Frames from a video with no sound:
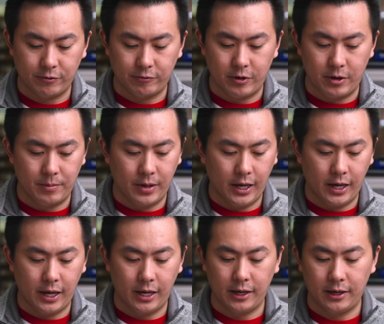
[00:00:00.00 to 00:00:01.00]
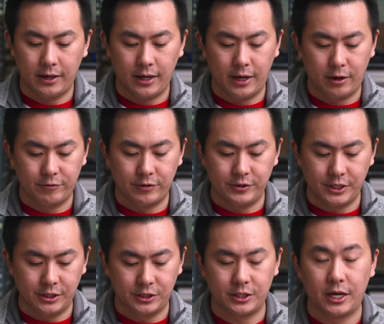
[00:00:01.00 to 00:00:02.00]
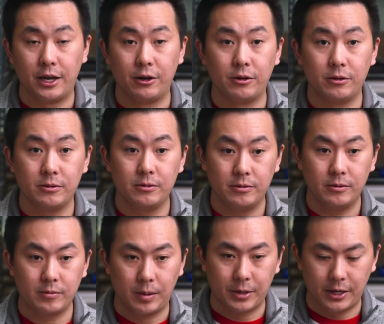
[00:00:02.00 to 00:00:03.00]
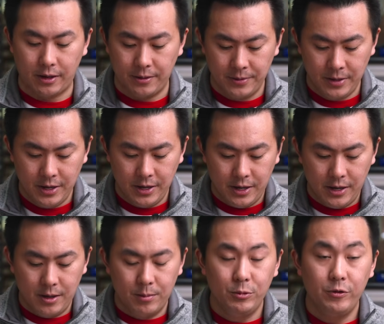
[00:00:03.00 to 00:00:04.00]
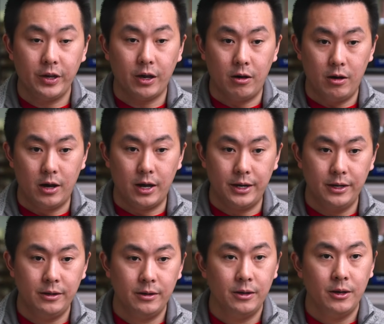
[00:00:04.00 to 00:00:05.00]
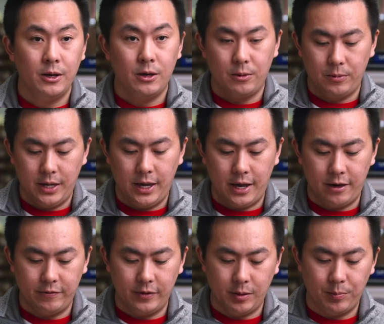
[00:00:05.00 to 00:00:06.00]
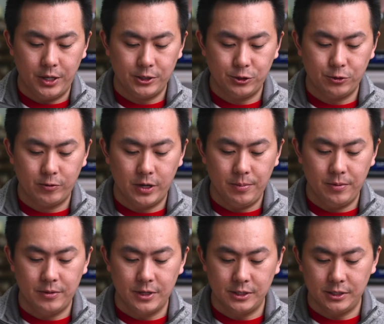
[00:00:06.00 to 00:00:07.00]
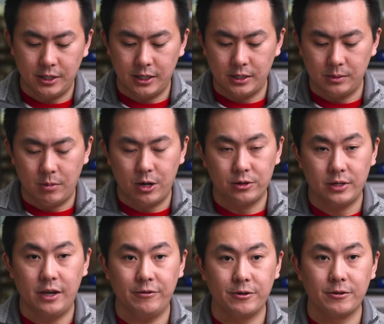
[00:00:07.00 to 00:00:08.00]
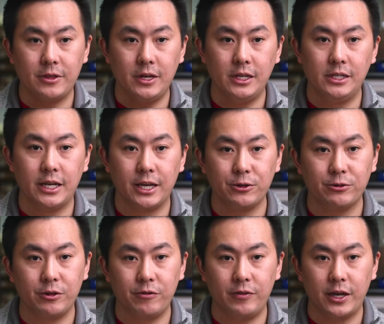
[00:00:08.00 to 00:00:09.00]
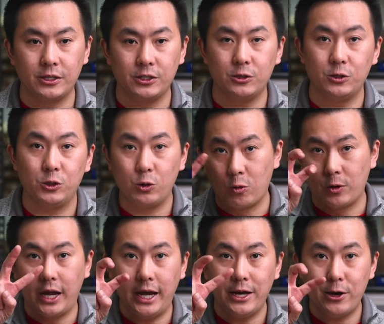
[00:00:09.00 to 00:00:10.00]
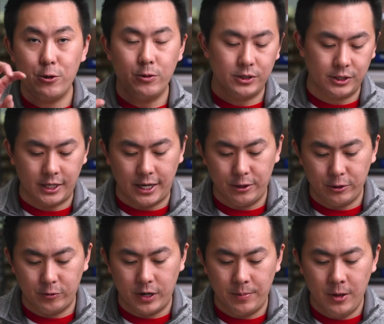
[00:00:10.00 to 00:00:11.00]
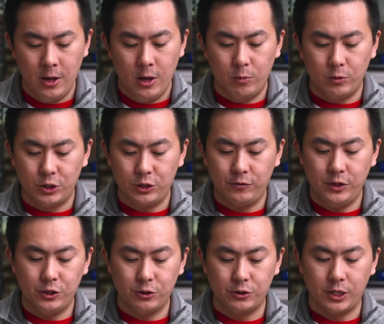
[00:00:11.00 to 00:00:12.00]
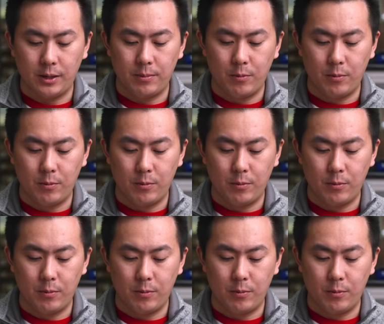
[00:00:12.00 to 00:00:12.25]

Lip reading: from a AR-15 style replica. Moving on, we have the pistol grip. This is modeled after the Daniel Defense Tornado style grip, which features a